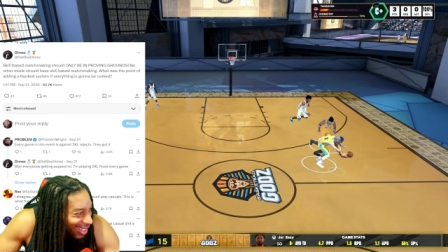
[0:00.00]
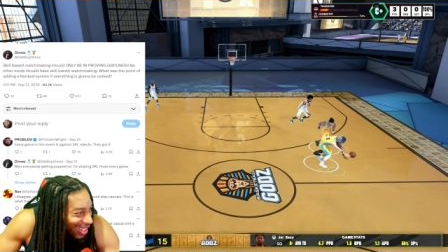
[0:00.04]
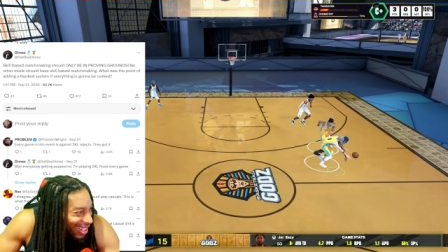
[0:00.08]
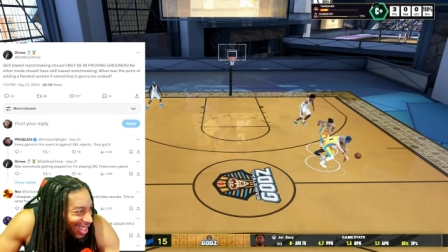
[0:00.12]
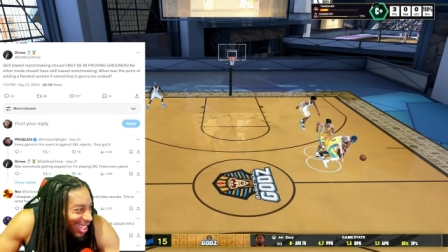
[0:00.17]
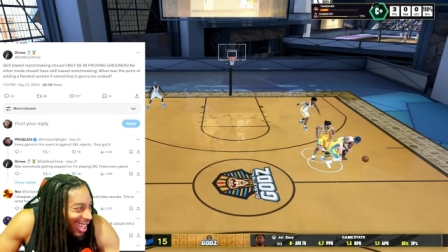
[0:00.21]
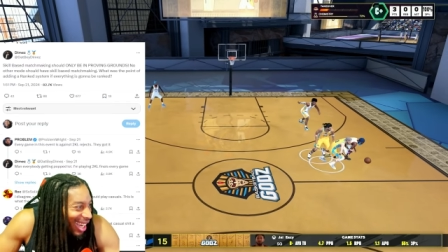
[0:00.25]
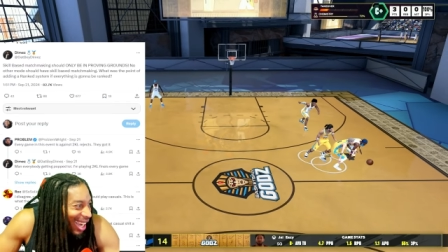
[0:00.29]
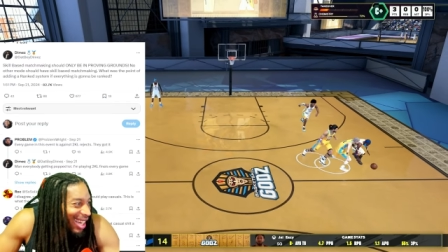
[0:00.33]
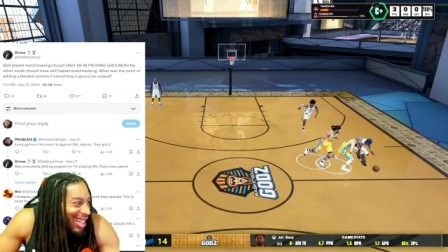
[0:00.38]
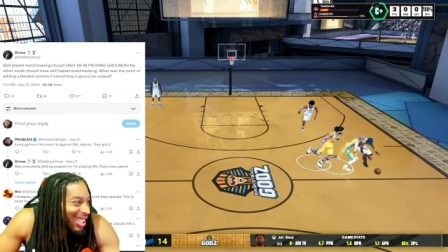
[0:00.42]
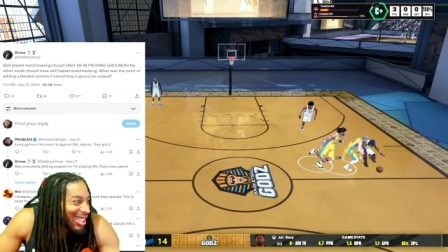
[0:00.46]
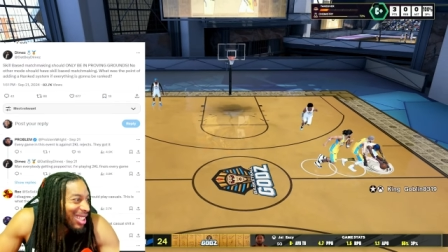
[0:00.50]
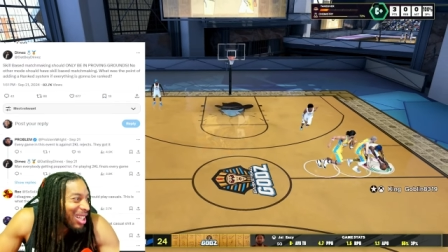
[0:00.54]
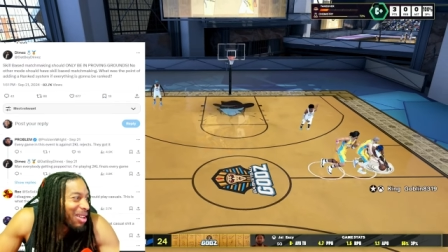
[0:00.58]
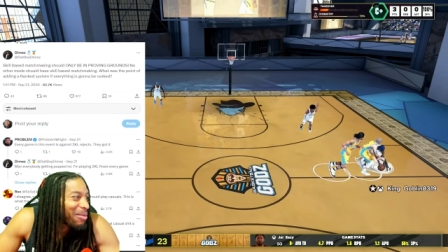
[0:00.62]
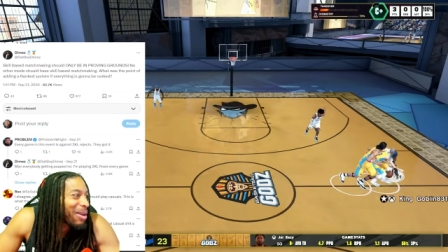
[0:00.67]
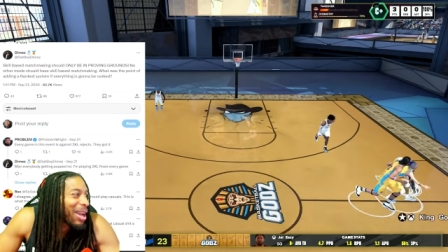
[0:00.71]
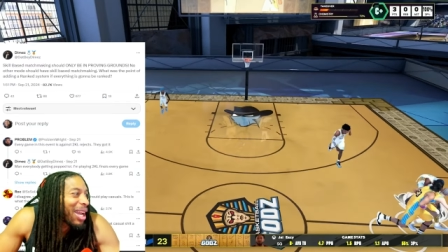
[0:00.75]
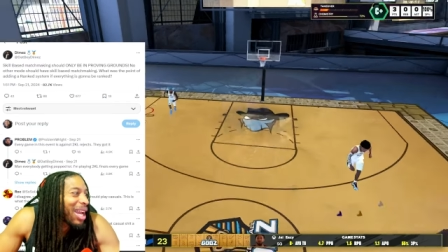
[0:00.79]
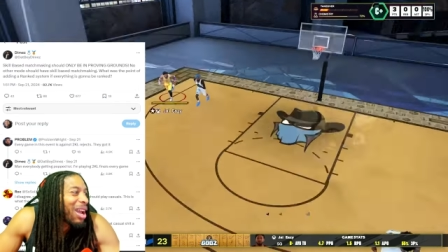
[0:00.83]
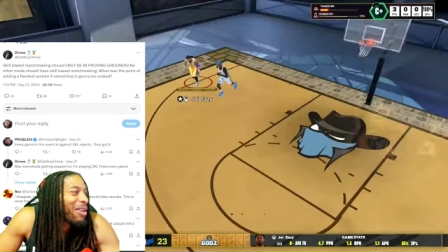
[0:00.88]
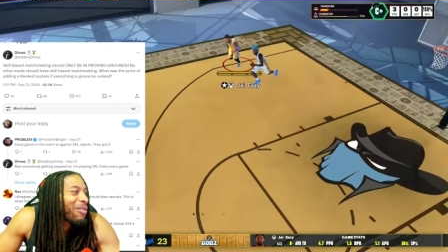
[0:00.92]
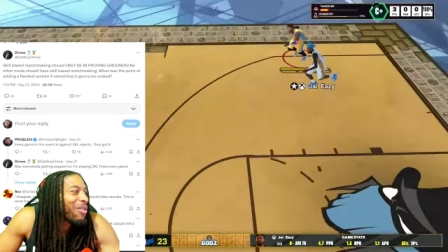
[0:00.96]
he said,
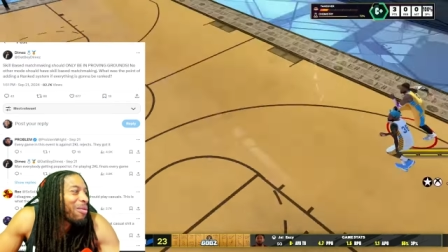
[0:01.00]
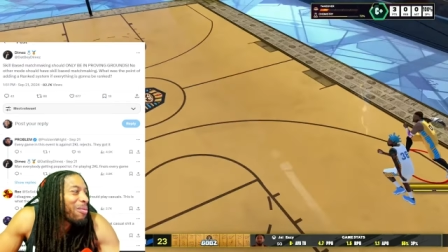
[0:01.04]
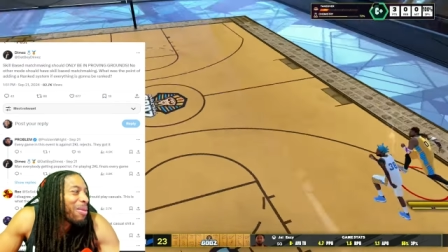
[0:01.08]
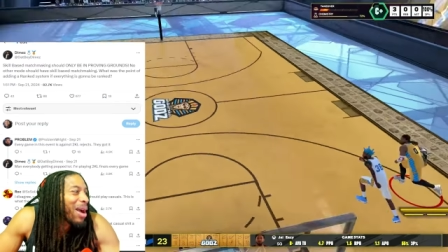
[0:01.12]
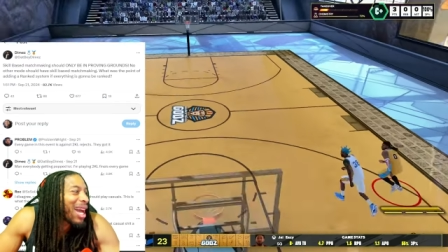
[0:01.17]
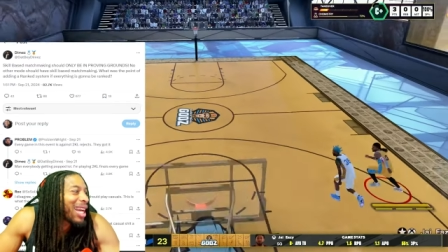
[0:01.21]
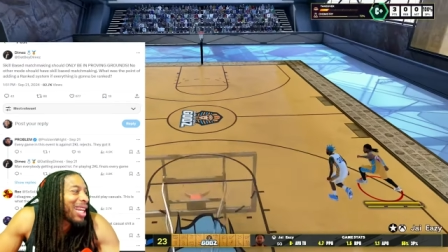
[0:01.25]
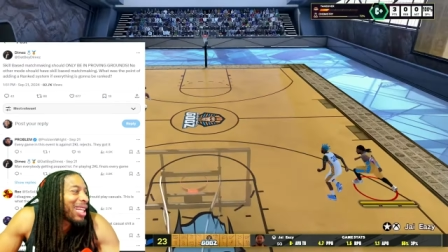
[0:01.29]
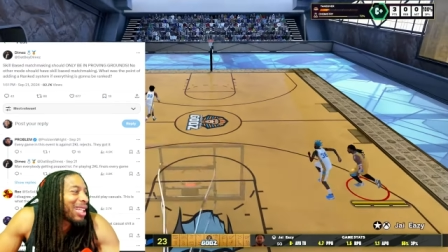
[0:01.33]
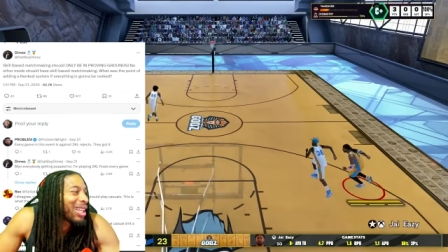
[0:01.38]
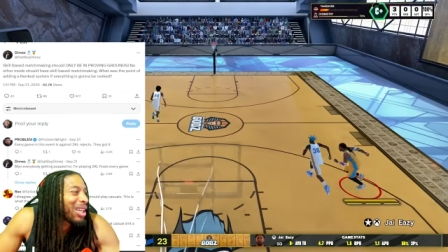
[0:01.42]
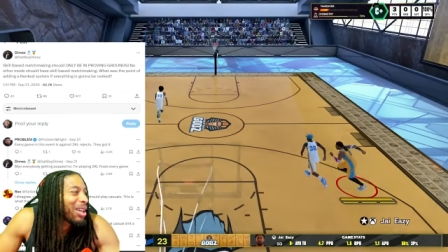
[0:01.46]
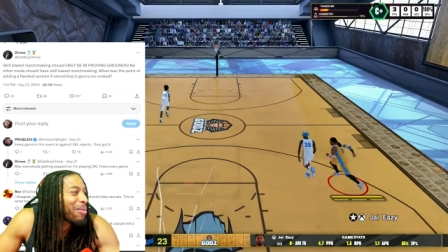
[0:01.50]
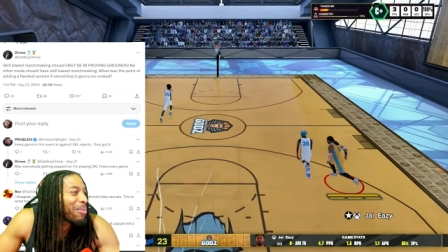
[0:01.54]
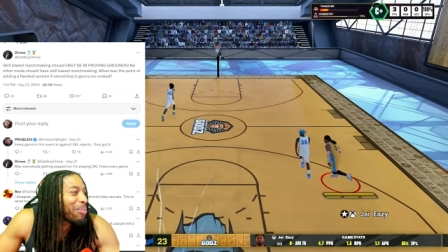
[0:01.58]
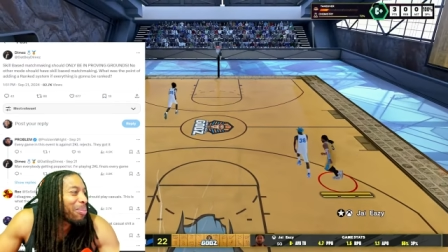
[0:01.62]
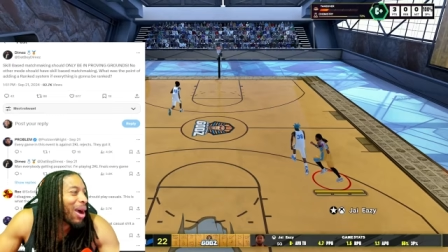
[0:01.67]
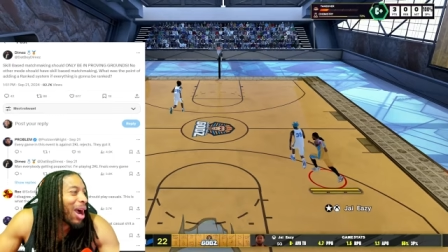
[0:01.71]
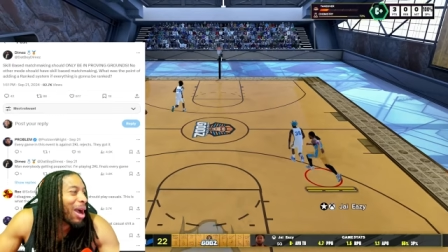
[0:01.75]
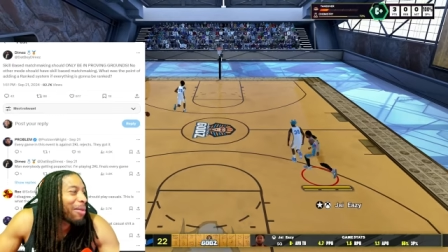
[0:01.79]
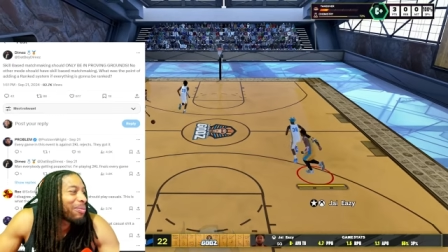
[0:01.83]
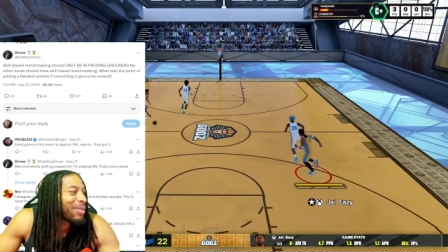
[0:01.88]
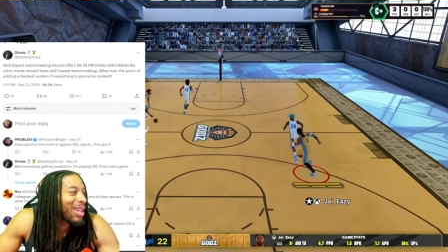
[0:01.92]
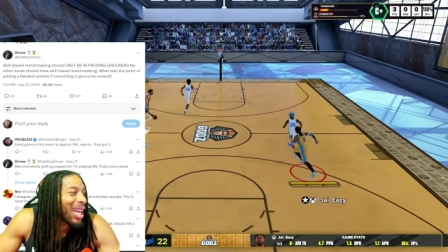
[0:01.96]
man, everybody getting
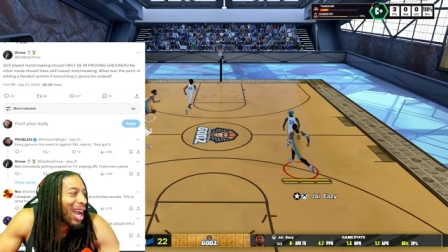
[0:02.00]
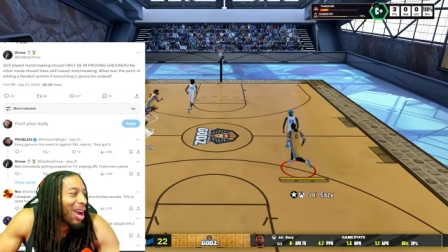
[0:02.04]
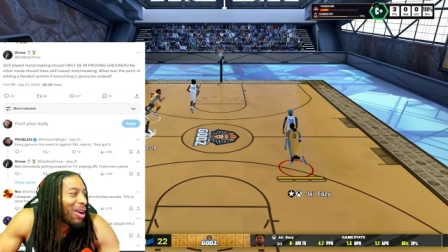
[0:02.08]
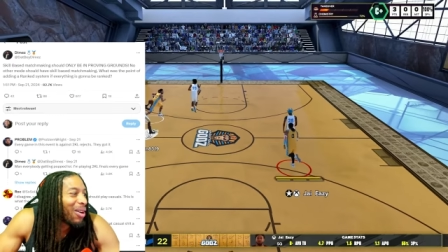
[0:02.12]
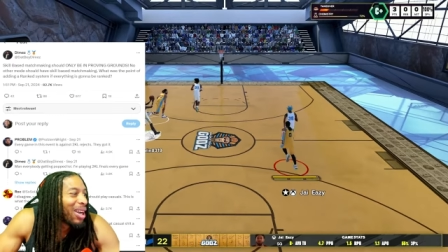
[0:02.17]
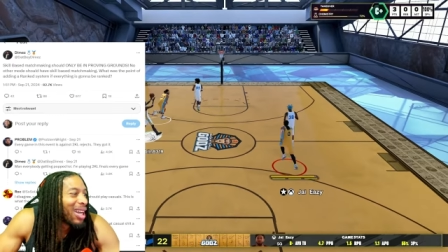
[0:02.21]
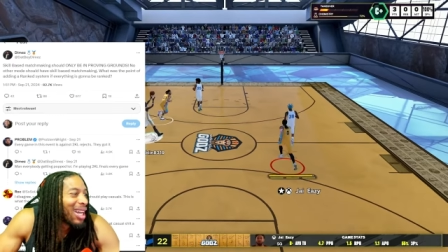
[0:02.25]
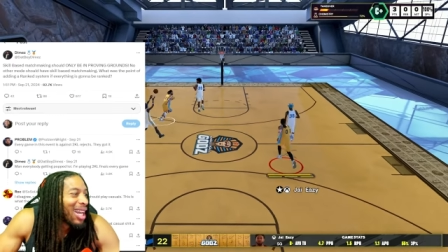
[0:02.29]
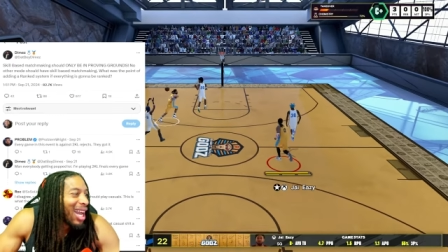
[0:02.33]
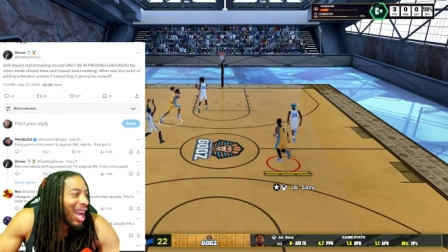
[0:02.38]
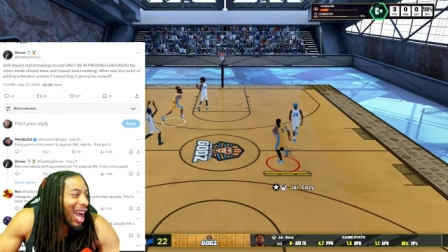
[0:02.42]
popped out.